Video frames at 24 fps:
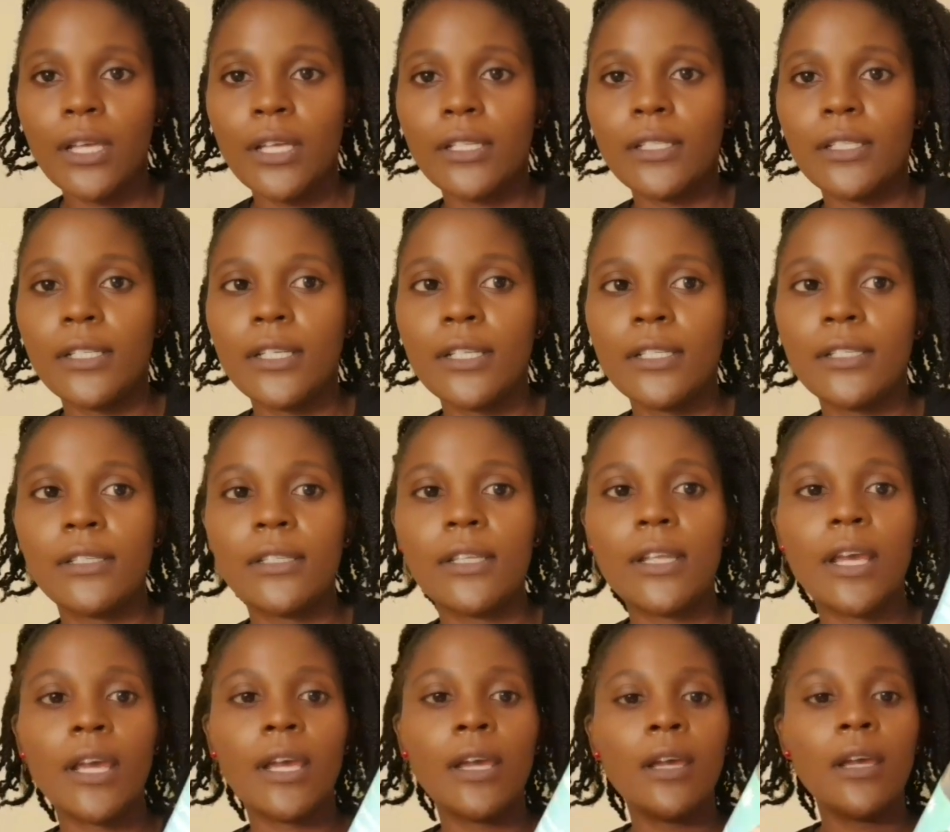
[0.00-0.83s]
it is
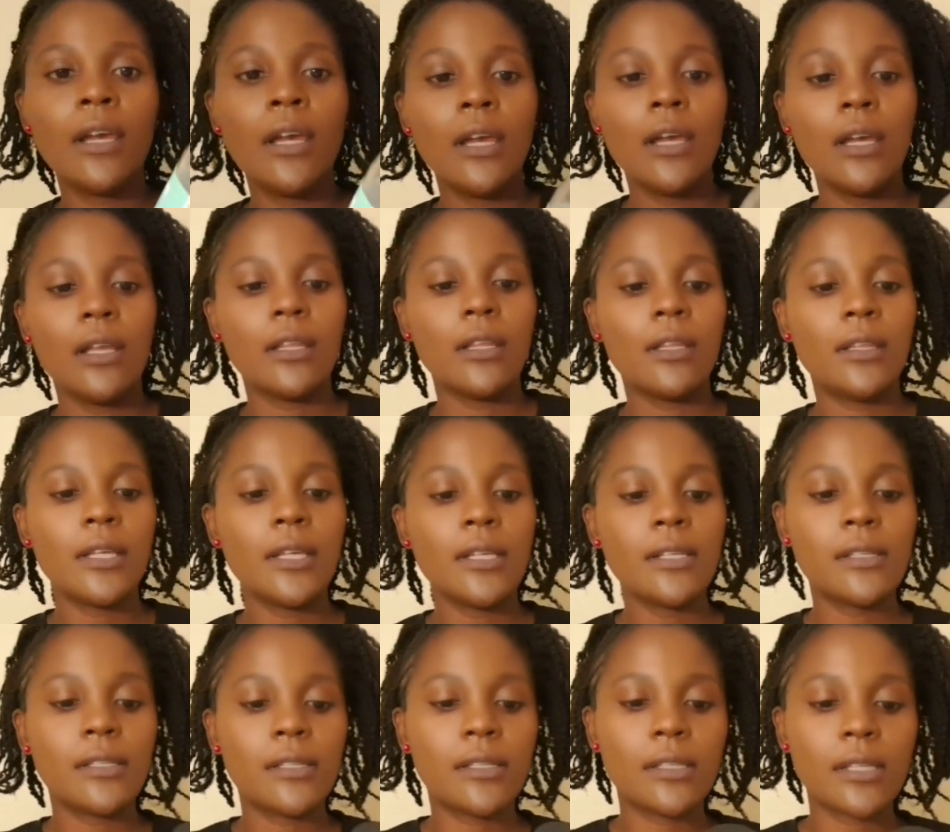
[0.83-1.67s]
there.
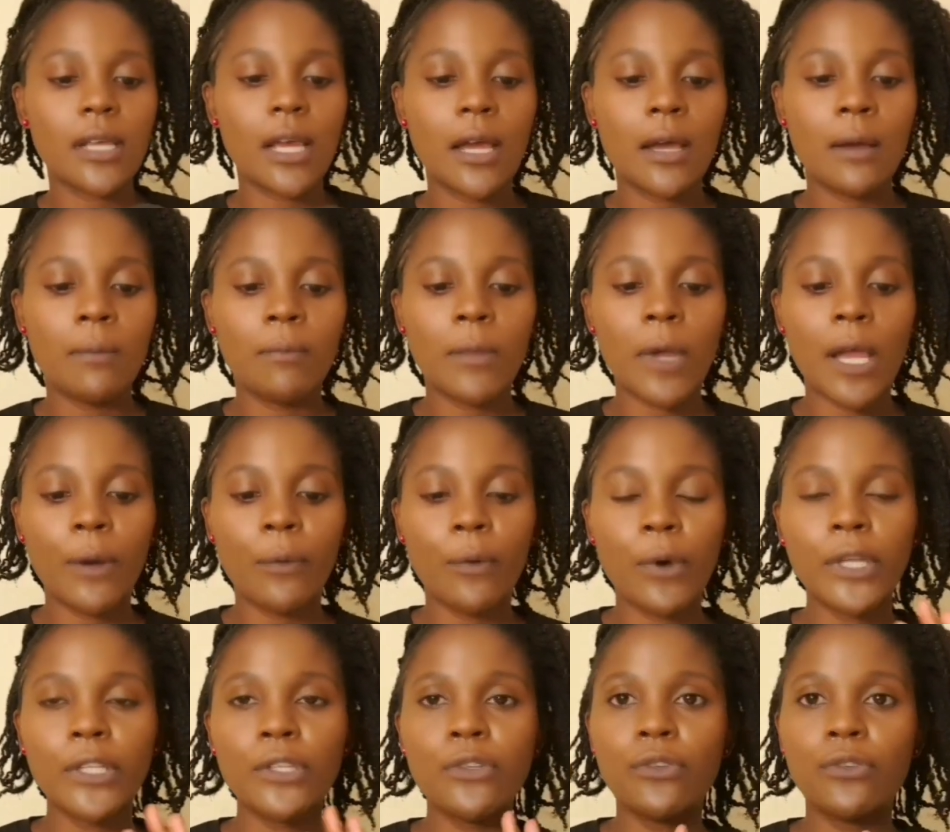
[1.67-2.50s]
This I
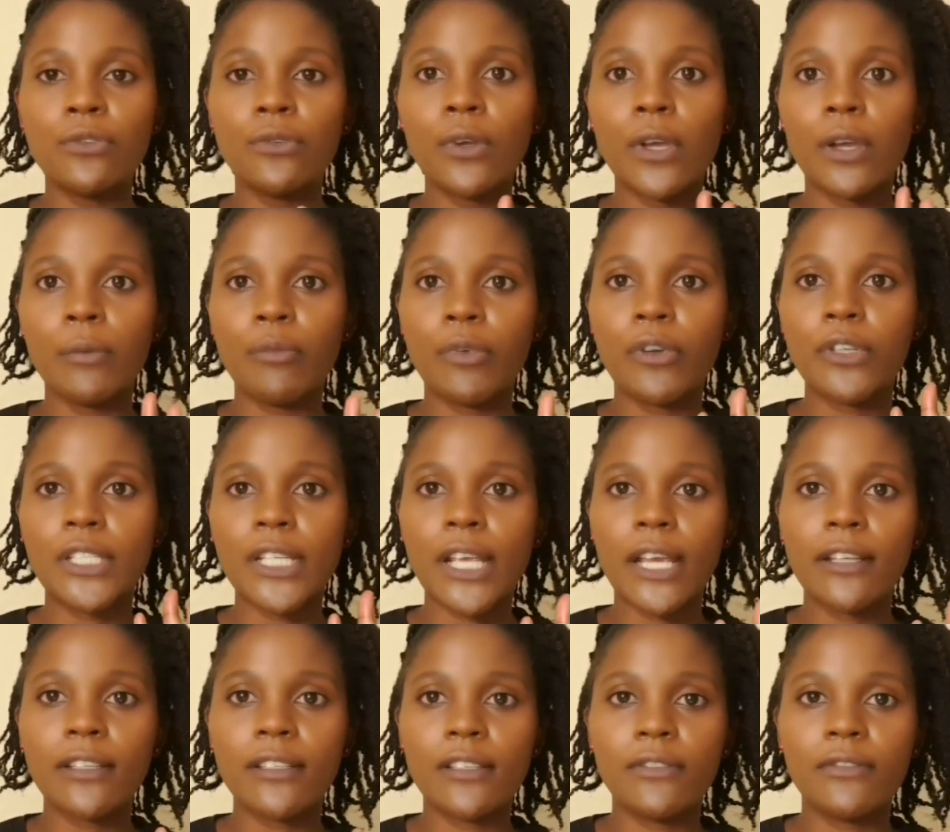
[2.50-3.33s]
want to do a
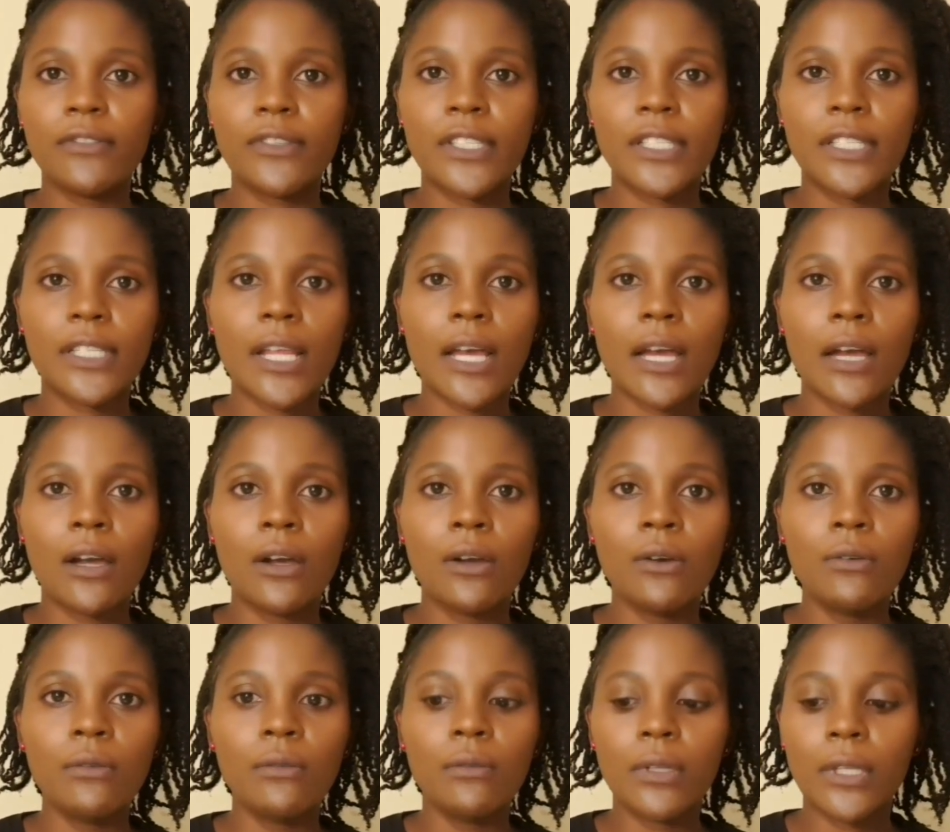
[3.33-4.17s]
protective
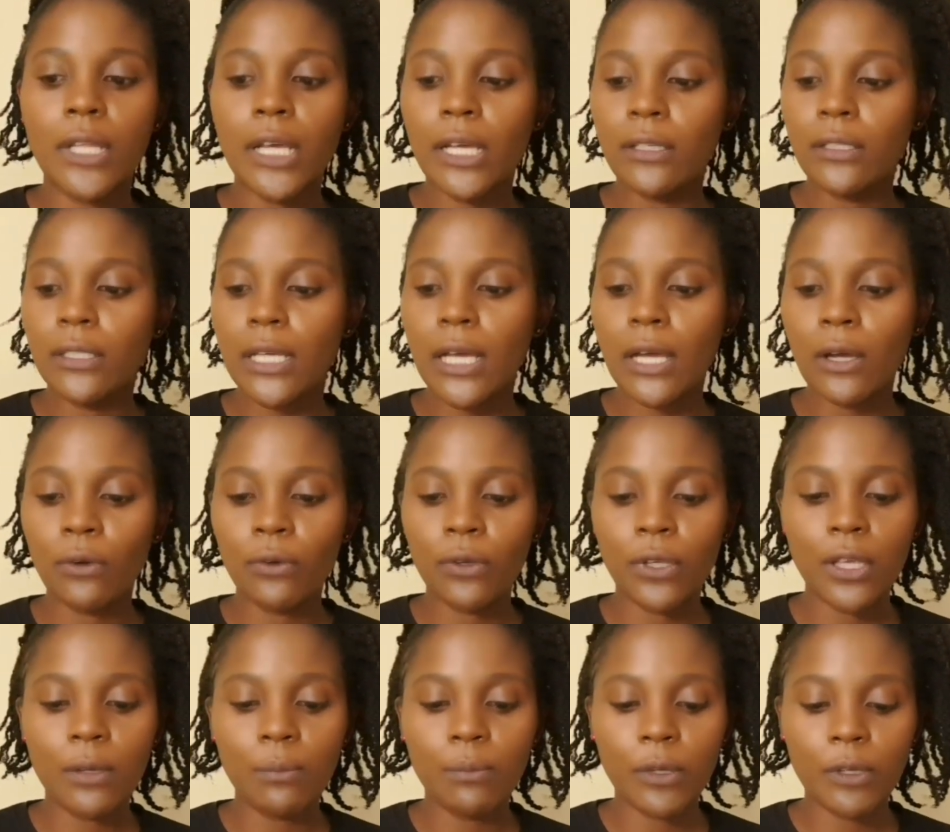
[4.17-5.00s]
style that
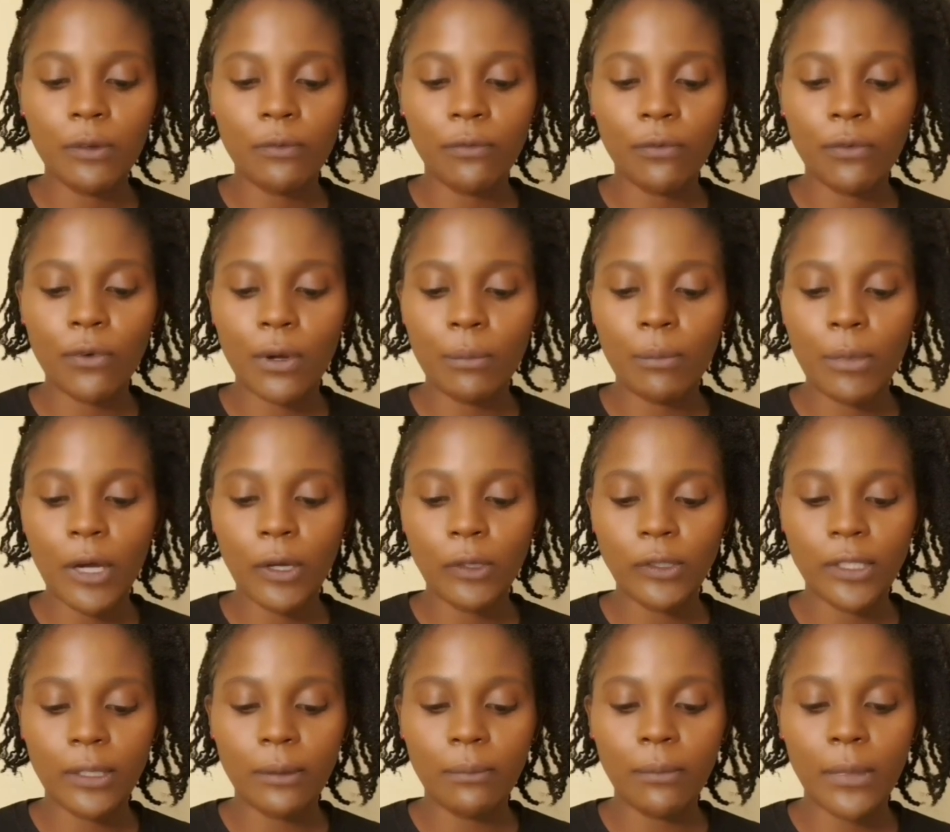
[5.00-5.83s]
I'll keep in for
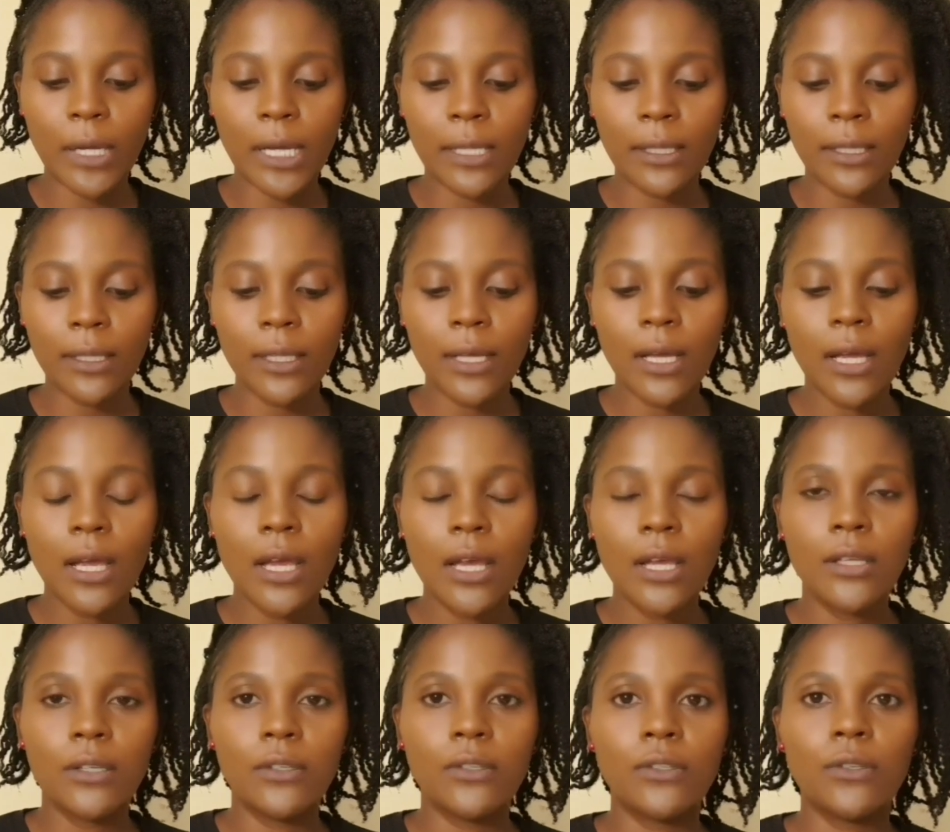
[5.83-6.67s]
about a month,
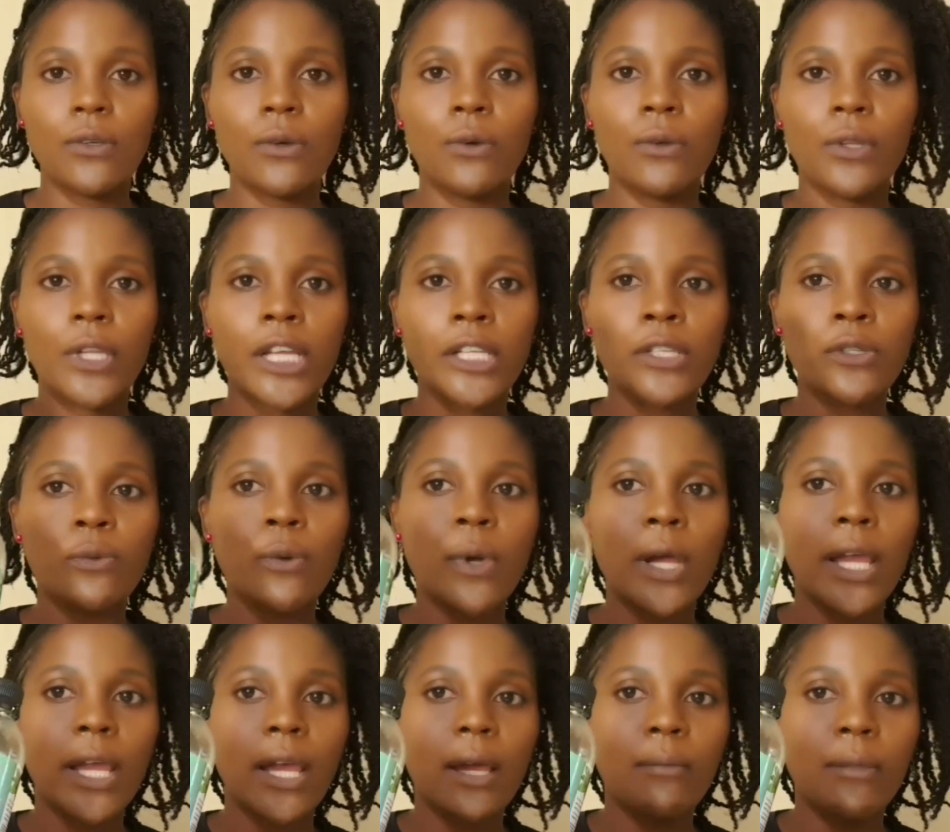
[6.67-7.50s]
so that's
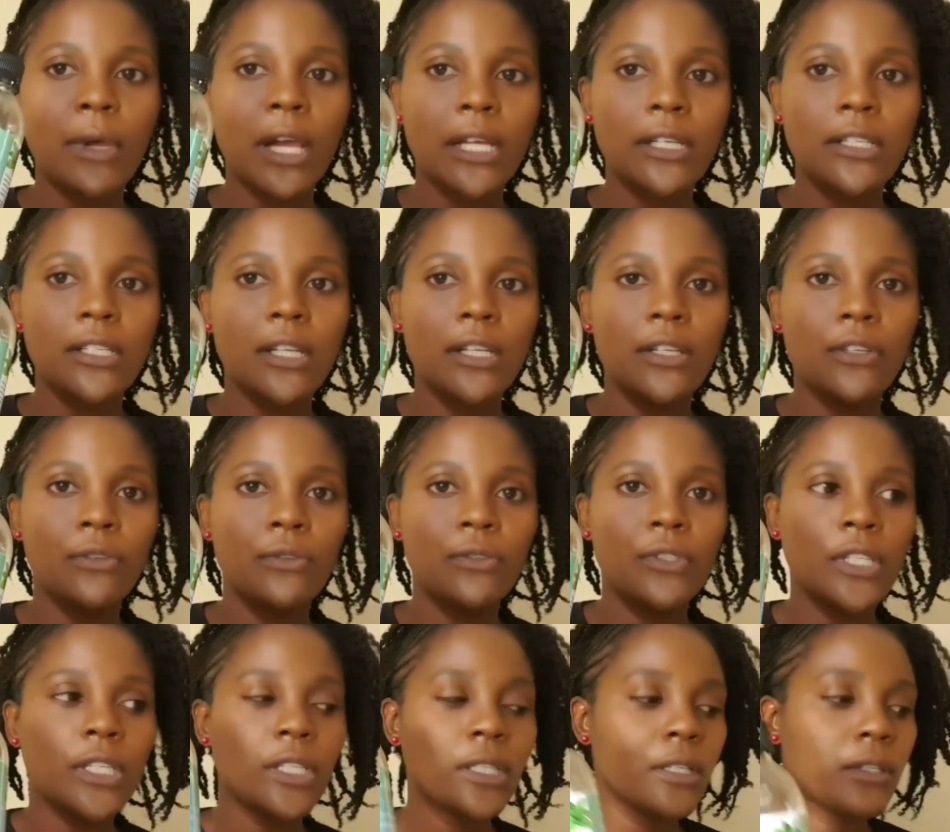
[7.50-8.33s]
why I'm actually
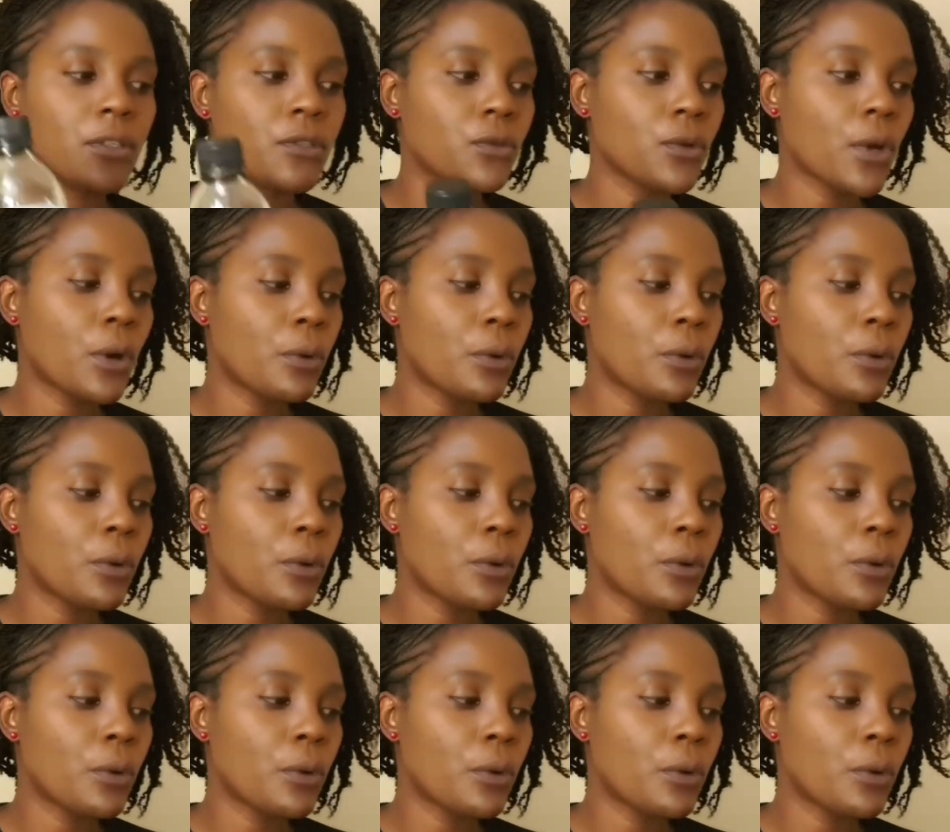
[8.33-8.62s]
using this.